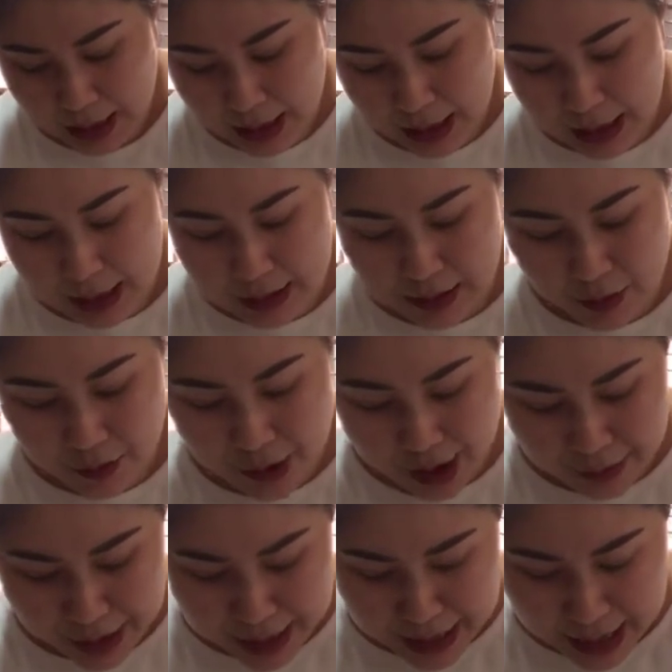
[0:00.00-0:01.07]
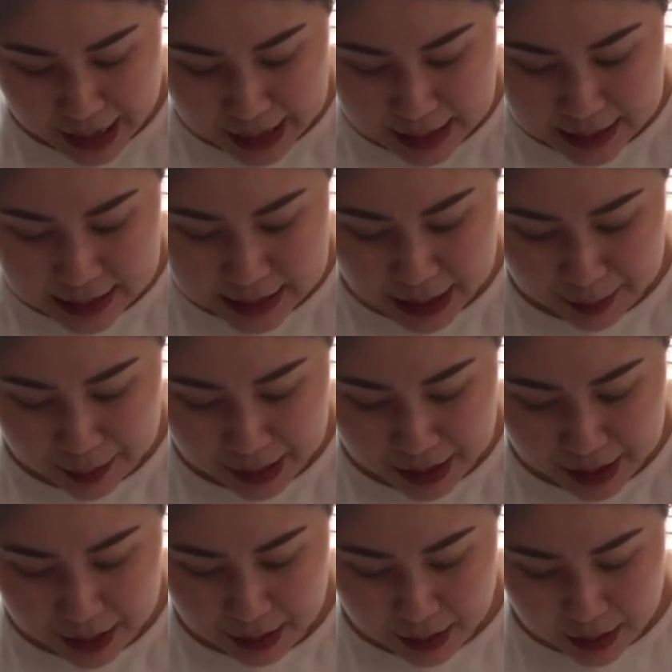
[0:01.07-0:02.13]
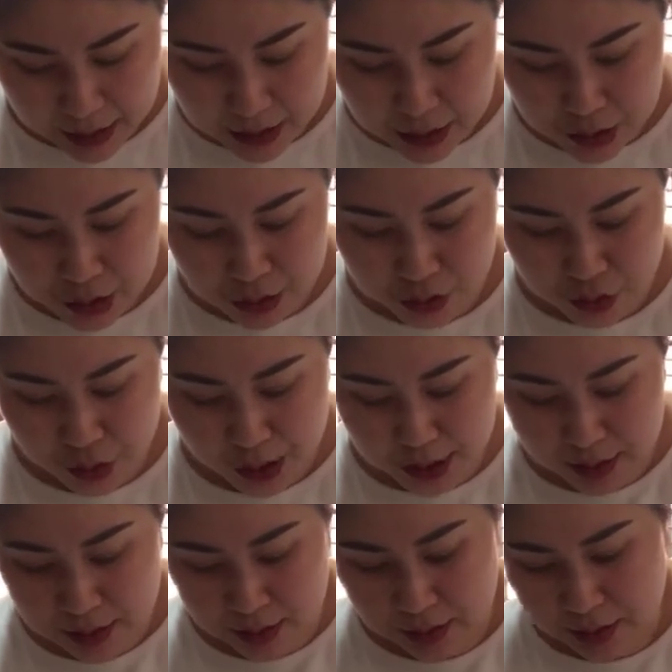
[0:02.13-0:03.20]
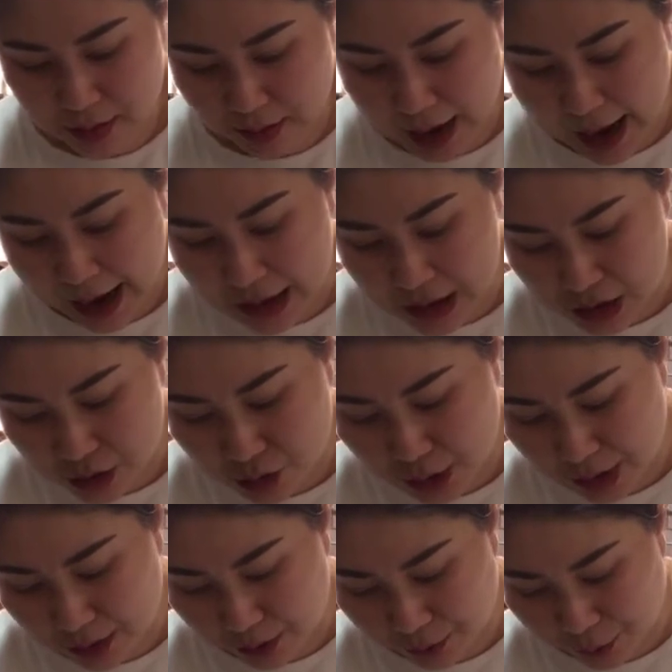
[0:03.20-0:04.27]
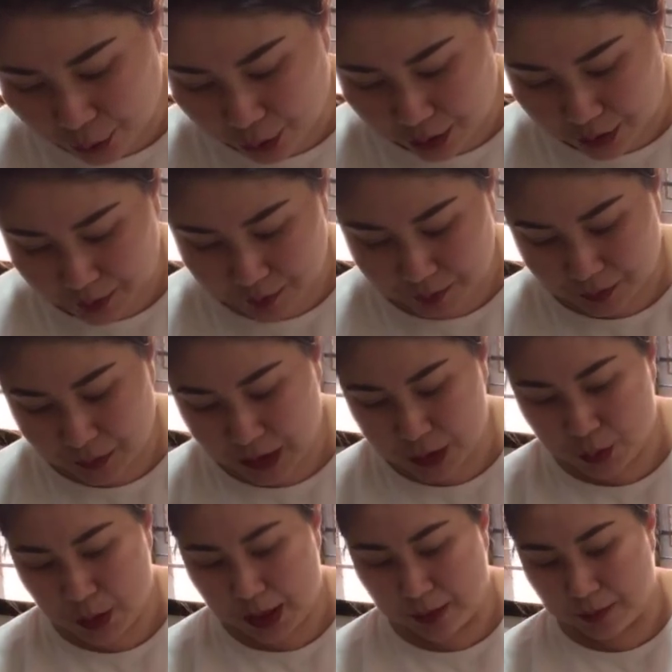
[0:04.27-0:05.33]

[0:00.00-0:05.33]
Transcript: It's a very nice, yummy Thai street food. This one.